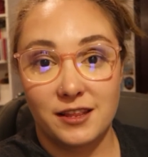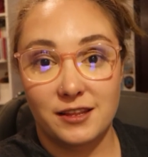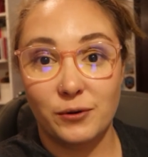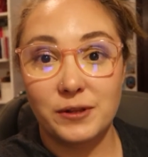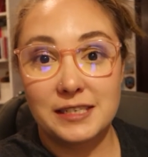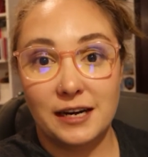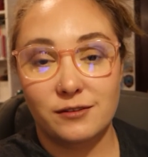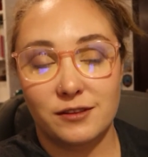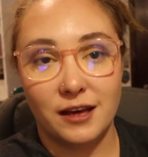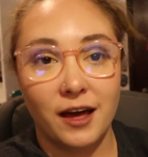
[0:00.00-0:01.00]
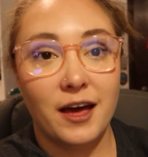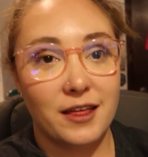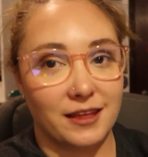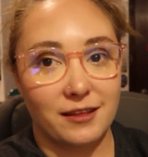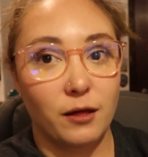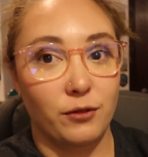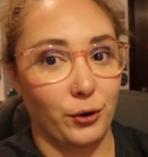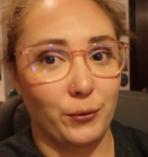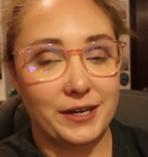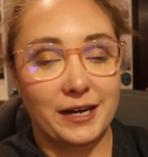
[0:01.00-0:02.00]
The only down, the, the,
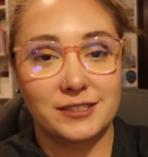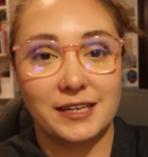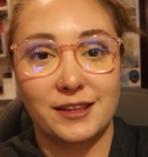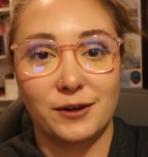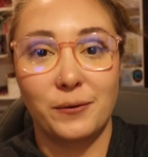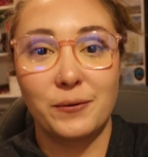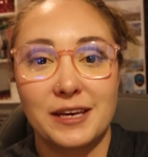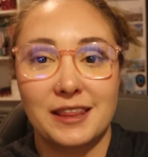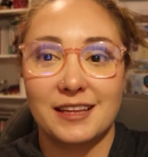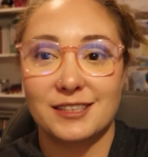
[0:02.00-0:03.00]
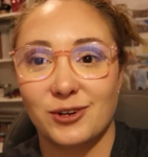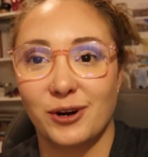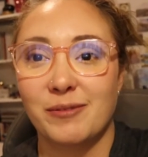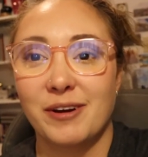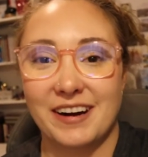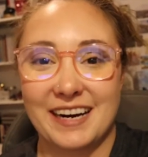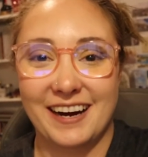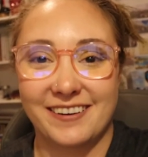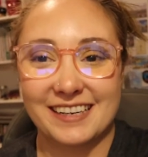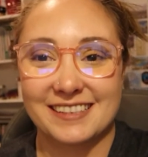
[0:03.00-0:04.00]
the only downside, the only thing that's annoying me right
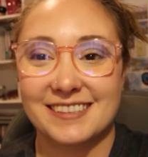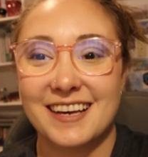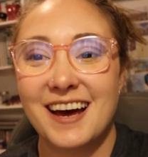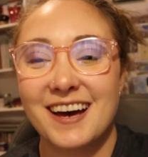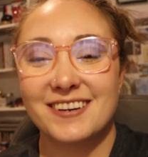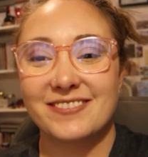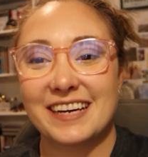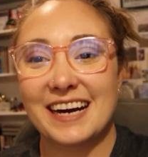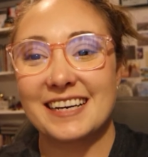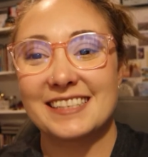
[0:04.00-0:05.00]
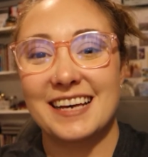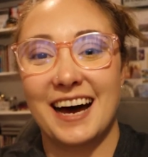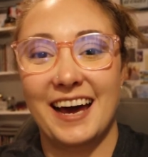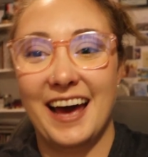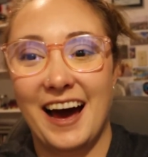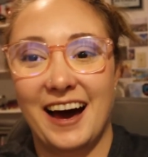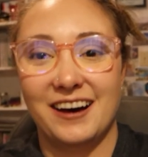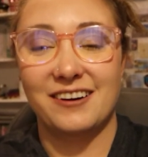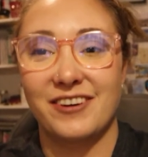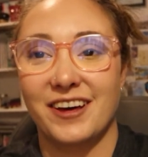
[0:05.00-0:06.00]
now is because I
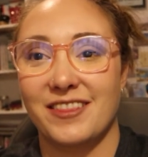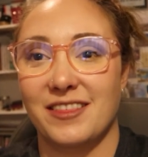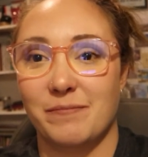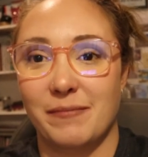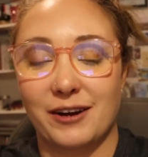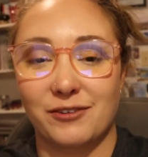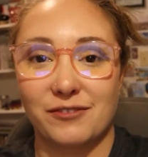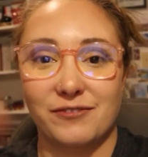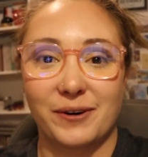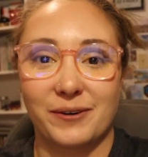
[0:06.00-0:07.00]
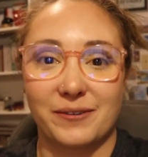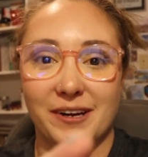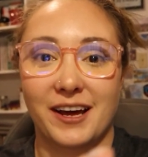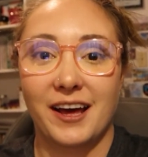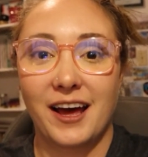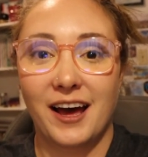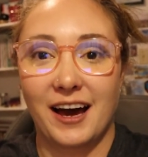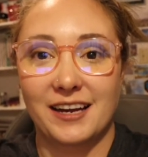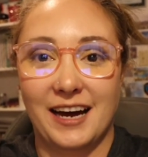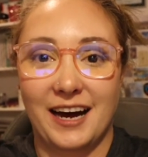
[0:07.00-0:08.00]
have the microphone
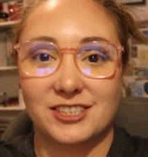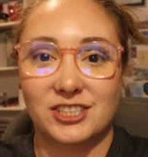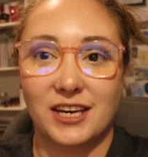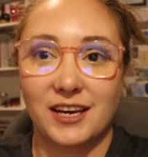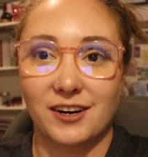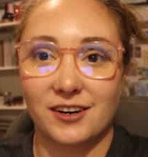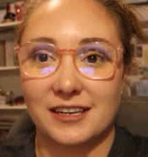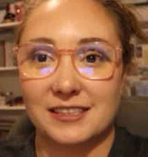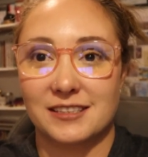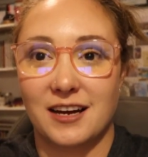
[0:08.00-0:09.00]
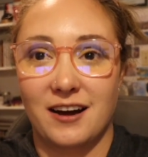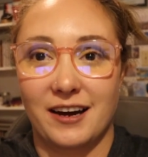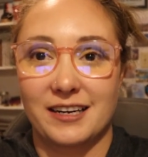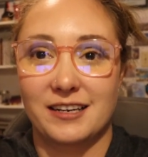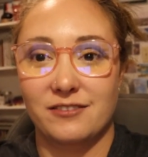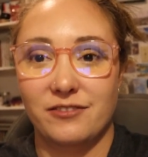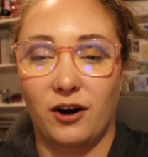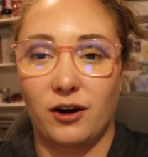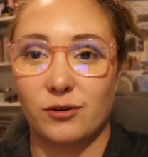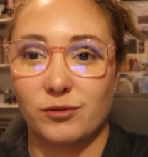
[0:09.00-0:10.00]
attached here, it's kind of
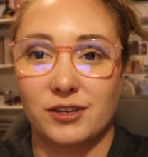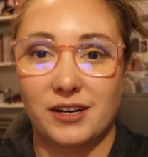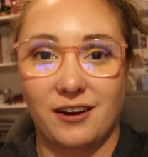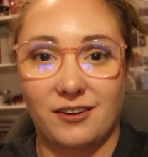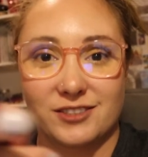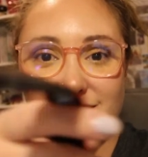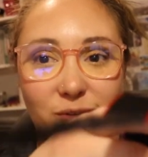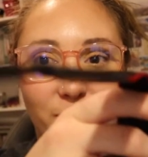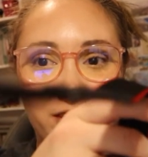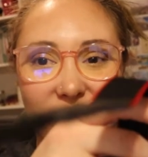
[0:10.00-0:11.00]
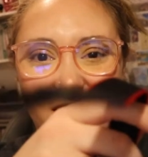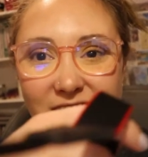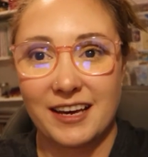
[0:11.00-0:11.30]
awkward, and also with